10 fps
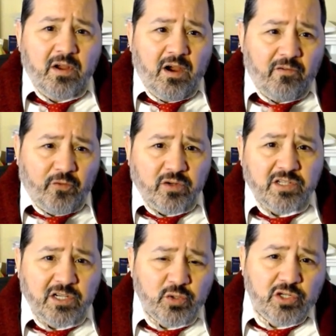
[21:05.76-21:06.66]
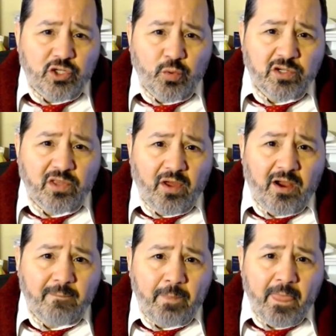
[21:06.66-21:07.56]
first century Jewish
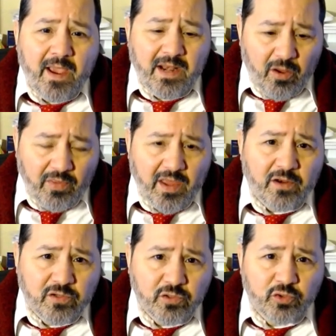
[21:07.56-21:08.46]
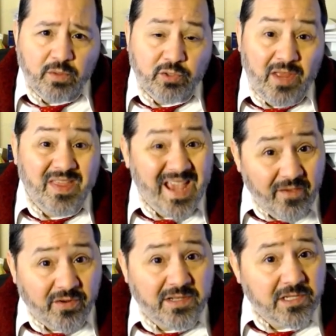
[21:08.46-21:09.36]
thought and how they understood Scripture, and the
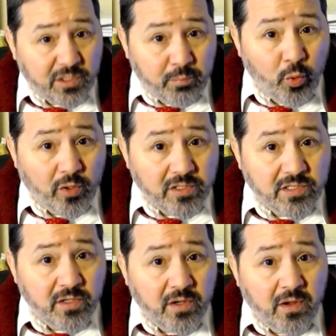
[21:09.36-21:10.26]
evidence that supports